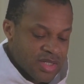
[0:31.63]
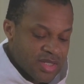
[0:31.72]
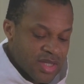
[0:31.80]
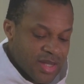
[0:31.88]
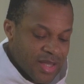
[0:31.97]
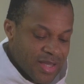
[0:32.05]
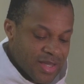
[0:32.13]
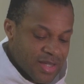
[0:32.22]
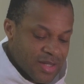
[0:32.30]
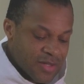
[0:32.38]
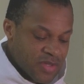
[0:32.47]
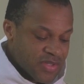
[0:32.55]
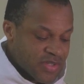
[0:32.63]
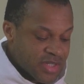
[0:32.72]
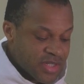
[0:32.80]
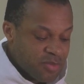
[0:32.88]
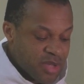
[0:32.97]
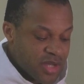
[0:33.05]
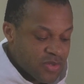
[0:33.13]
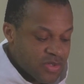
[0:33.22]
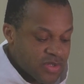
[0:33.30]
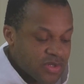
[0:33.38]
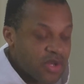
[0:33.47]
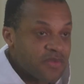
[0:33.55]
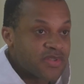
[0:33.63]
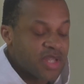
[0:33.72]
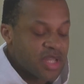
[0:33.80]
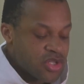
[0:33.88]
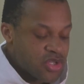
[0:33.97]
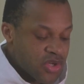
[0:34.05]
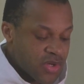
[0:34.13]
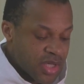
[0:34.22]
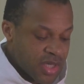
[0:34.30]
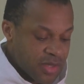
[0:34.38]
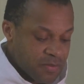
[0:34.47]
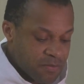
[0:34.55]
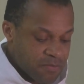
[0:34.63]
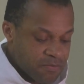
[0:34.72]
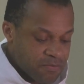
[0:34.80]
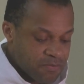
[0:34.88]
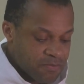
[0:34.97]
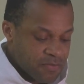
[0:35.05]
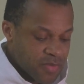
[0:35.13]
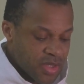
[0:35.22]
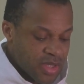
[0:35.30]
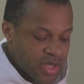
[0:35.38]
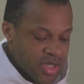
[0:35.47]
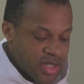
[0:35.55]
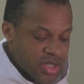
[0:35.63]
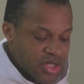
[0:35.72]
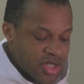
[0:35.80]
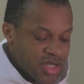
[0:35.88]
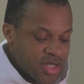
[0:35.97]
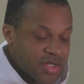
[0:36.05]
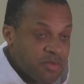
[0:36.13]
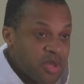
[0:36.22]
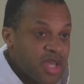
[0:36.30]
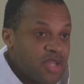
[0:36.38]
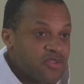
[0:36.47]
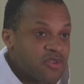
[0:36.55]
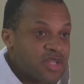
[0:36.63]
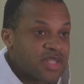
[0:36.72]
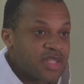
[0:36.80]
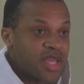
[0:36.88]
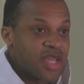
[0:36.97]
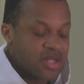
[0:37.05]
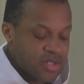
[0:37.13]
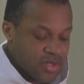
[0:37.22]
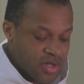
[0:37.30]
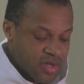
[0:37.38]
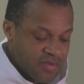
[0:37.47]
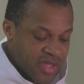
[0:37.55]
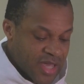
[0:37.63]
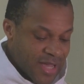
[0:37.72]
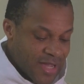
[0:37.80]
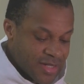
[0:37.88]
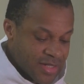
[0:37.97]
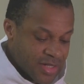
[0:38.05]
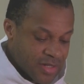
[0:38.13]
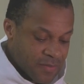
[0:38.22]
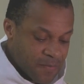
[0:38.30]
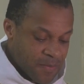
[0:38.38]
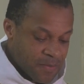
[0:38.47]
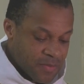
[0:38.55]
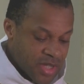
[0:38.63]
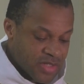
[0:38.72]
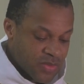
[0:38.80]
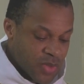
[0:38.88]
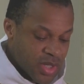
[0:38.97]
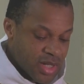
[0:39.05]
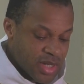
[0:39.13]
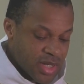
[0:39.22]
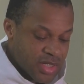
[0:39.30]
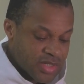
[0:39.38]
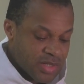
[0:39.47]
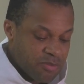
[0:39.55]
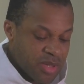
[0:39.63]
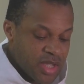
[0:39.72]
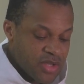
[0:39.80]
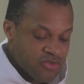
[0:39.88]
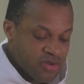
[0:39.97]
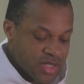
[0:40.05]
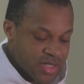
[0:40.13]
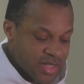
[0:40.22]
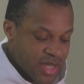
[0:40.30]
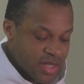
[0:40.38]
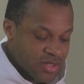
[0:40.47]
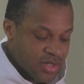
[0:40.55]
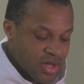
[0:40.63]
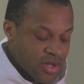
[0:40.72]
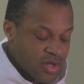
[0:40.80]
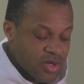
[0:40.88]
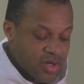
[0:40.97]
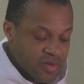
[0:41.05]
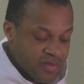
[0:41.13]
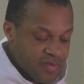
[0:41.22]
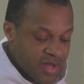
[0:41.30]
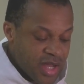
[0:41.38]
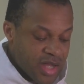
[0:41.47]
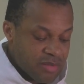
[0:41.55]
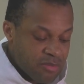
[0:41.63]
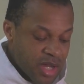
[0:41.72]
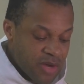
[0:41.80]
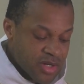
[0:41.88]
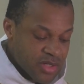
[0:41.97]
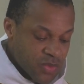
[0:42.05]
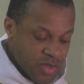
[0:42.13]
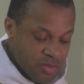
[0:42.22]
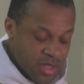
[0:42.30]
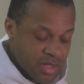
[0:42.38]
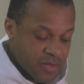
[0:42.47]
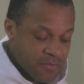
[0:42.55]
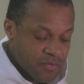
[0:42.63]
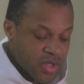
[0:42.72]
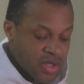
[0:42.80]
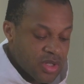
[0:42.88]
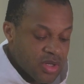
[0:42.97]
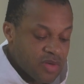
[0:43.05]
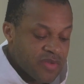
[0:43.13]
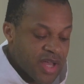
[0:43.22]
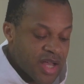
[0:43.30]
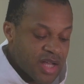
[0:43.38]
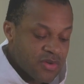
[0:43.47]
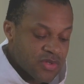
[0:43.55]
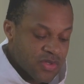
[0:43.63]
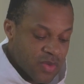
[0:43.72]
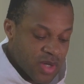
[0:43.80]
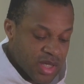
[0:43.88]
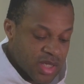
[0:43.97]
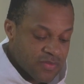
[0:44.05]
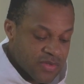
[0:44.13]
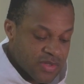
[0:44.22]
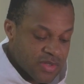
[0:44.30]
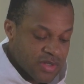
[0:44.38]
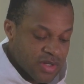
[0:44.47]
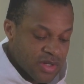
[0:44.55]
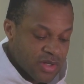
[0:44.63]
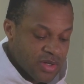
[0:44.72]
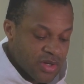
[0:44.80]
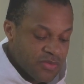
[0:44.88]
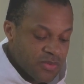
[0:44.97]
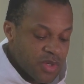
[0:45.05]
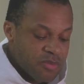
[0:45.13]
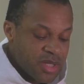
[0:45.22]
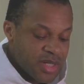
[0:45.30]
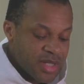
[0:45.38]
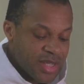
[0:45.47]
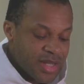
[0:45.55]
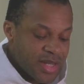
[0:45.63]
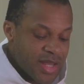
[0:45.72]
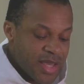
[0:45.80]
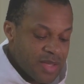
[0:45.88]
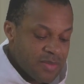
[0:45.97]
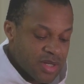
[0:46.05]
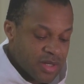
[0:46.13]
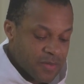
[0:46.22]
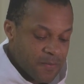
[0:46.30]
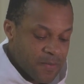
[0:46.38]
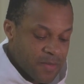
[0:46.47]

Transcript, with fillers: St. Anne is the spouse of St. Joachim. She is the patron saint of Canada, as well as the patron saint of unmarried women, of housewives, of women in labor,